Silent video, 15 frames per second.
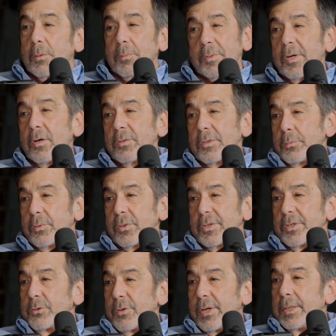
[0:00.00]
well, we only
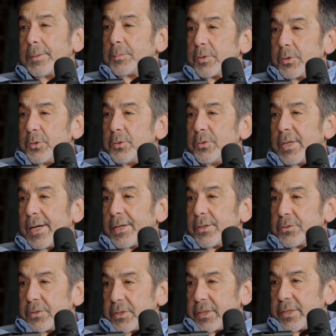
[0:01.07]
really train them on two
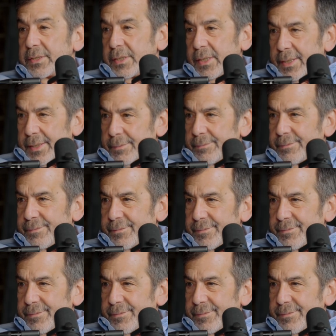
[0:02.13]
dials at a time.